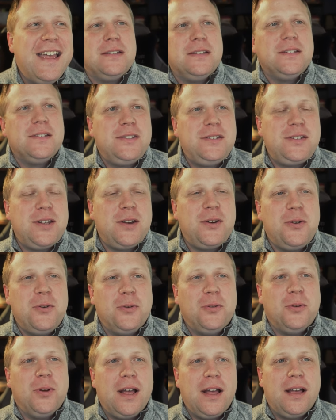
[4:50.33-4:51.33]

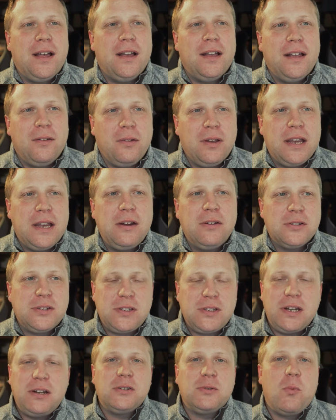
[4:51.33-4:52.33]
so uh, here's
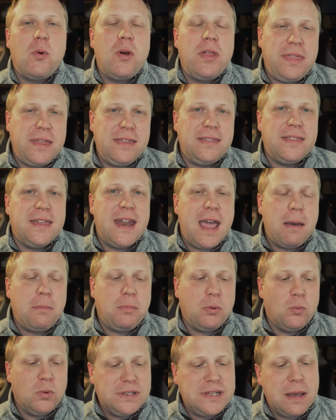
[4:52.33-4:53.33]
here's one thing that
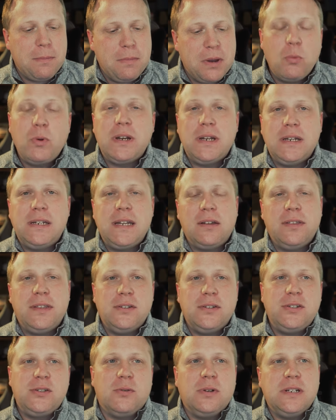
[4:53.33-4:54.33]
happened one time, and I want to tell
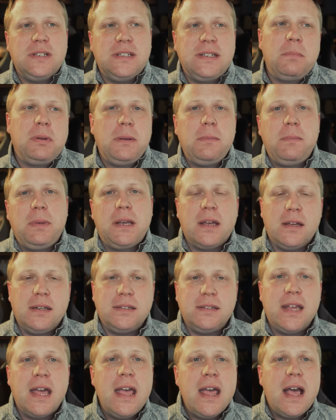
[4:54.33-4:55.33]
this story simply
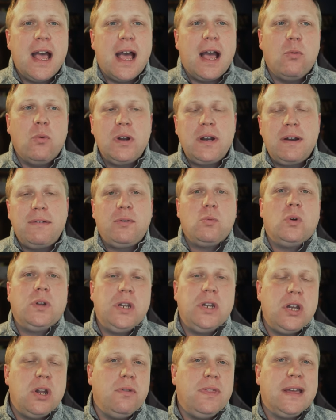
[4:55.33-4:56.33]
because I want everyone
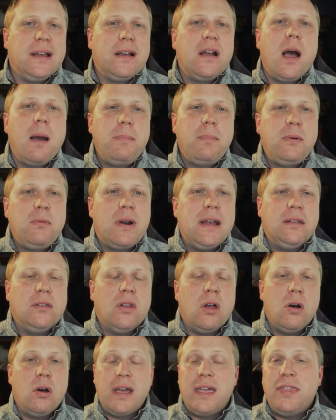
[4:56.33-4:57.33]
to know that copyright
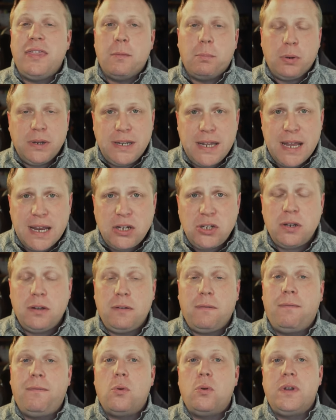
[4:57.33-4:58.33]
law and the protection
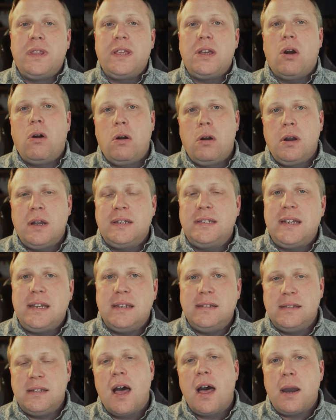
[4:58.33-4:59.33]
for the artist
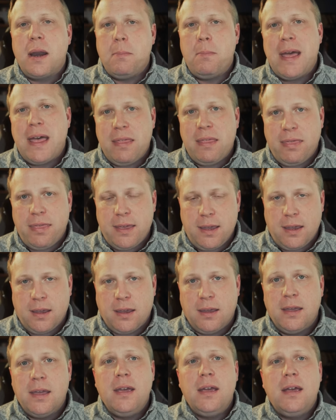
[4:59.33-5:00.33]
is not a bad thing.
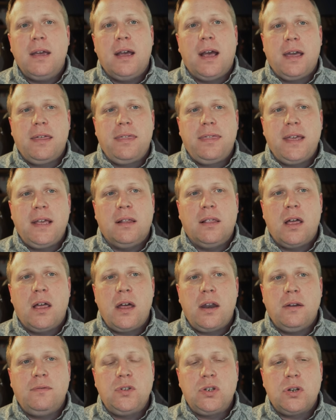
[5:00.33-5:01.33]
I think a
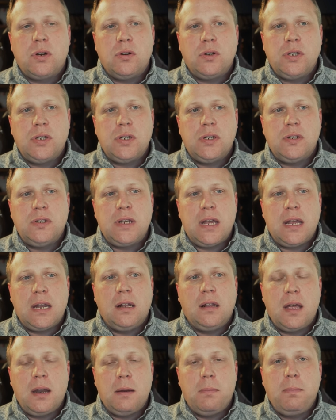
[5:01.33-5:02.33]
lot of churches and a
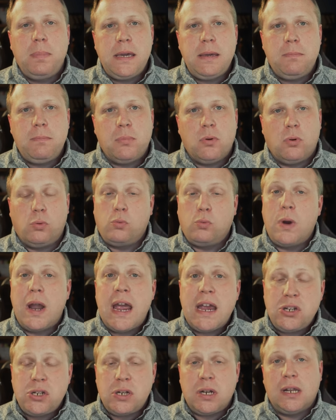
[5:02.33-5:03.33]
lot of people
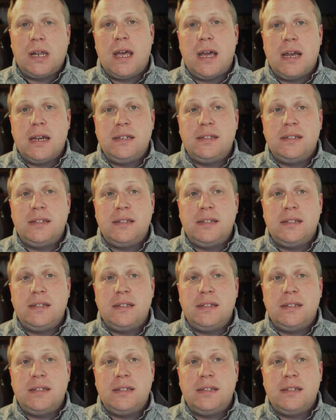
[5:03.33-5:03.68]
rationalize